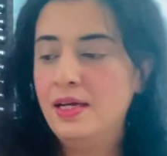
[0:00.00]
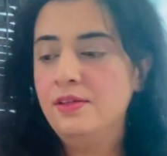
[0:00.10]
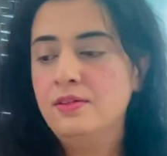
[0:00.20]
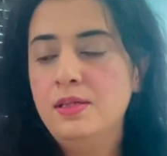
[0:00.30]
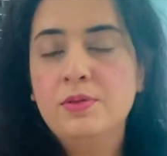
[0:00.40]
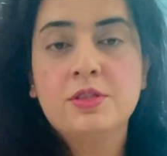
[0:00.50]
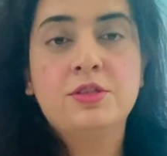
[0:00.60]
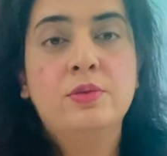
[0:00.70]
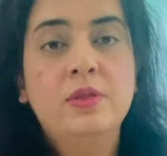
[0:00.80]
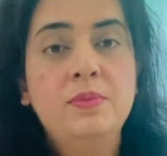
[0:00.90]
Hi there, Libra.
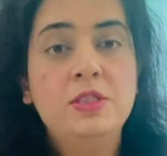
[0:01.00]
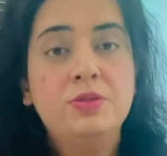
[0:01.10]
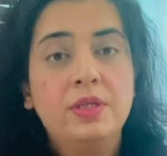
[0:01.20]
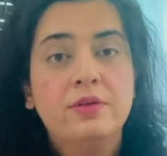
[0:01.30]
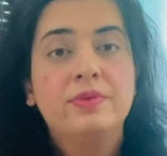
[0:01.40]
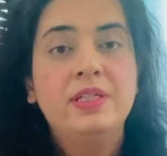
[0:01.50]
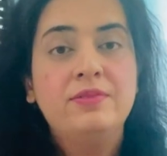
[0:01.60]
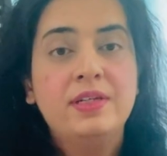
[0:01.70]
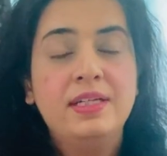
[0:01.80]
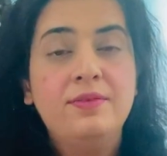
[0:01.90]
So I'm going to be doing your reading
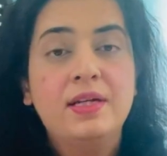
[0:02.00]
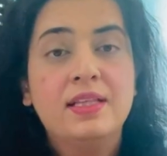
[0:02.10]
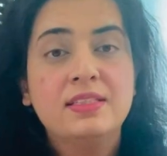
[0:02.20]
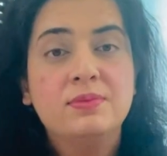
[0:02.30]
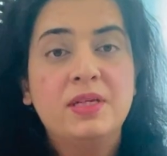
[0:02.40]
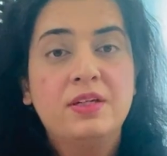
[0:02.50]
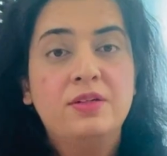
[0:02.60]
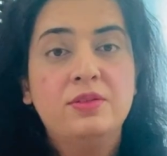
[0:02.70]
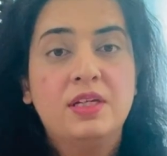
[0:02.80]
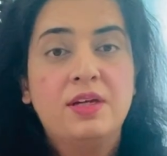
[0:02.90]
right now, and I'd like to make a
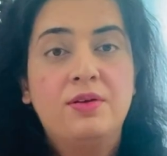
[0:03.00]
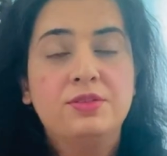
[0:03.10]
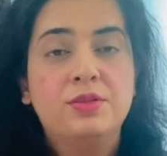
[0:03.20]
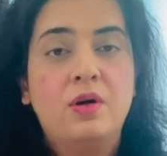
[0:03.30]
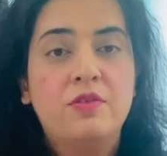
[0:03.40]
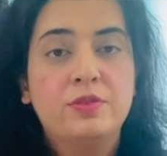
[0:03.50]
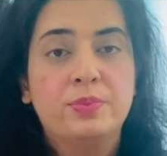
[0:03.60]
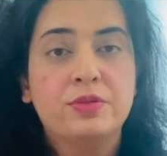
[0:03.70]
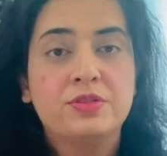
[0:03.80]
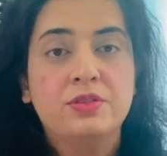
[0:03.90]
note that I also offer
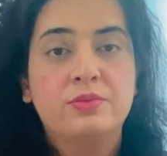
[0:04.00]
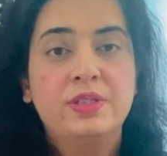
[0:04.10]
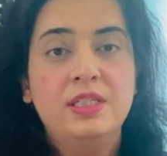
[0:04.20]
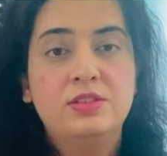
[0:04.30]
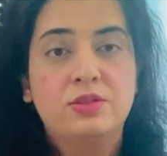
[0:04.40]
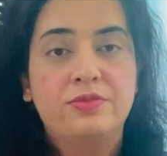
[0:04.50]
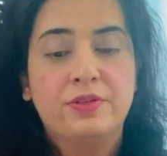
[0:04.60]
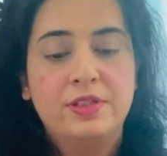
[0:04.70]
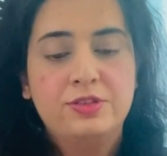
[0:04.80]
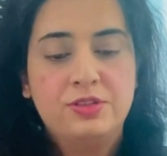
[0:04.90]
personal readings. So if
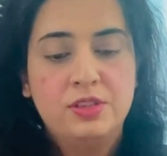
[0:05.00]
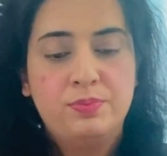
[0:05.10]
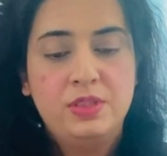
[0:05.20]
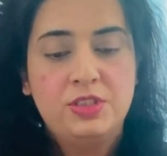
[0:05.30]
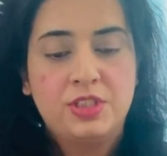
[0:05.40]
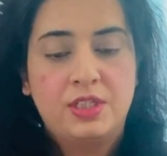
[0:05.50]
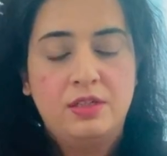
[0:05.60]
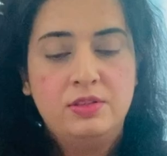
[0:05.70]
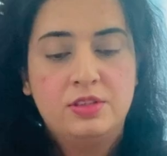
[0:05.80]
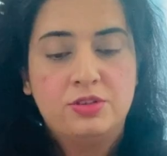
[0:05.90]
you're interested, please check
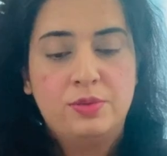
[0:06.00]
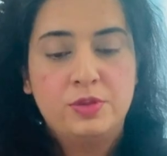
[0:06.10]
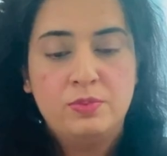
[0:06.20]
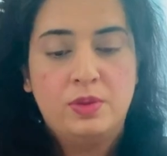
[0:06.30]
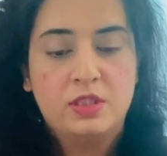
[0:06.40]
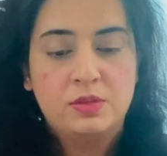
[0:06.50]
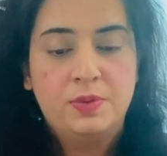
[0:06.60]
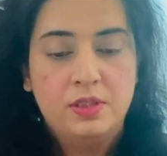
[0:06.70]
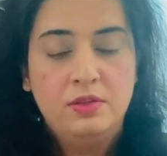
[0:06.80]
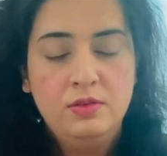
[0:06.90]
out the description box
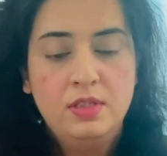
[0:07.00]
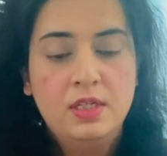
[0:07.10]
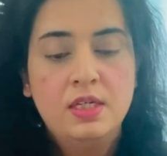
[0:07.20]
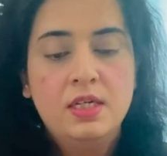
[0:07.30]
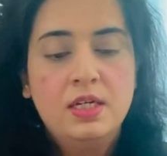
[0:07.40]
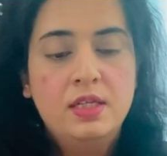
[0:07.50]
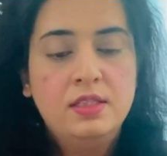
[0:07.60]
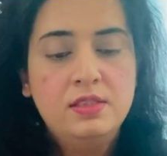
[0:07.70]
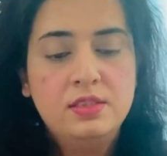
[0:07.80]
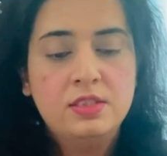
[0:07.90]
below.
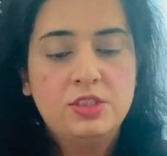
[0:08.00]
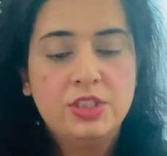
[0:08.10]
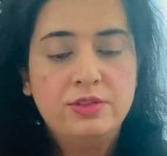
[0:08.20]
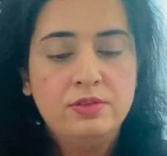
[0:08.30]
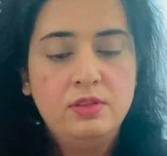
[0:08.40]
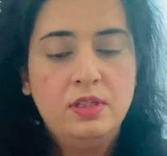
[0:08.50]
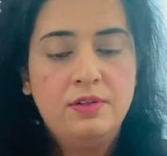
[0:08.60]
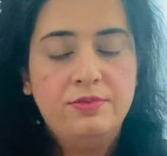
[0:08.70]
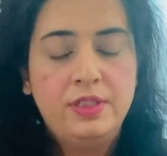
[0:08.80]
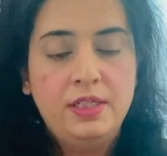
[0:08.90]
This is a general
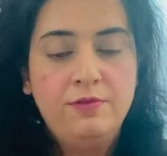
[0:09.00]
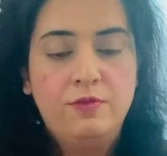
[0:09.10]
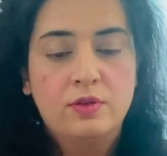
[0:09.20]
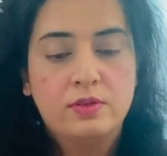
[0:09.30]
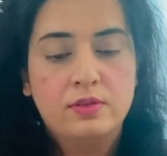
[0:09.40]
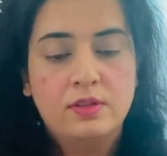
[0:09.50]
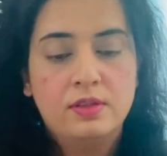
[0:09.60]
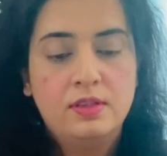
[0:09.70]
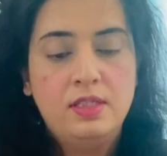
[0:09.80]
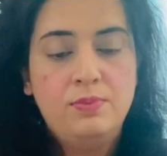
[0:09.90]
love reading for
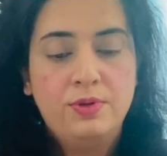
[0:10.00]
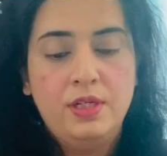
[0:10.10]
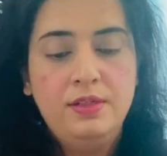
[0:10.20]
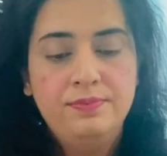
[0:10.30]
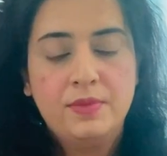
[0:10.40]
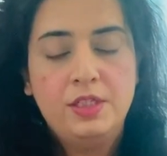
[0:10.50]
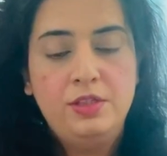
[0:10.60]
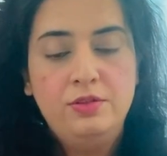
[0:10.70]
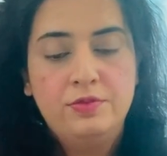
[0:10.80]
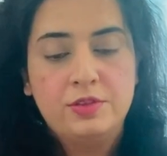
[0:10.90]
Libra, a
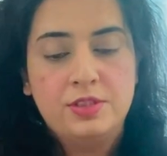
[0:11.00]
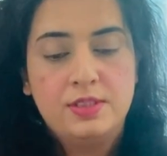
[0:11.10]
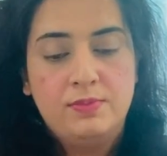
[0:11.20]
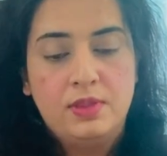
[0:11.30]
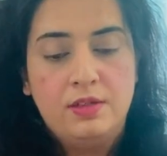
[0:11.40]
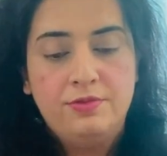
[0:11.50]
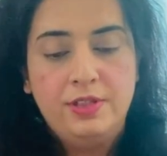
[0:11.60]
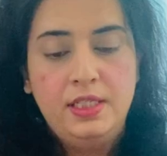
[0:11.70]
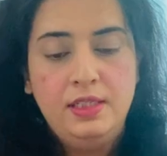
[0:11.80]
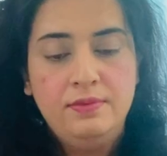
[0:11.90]
you versus them love
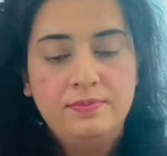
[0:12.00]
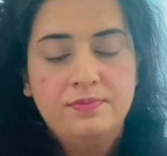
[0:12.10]
reading.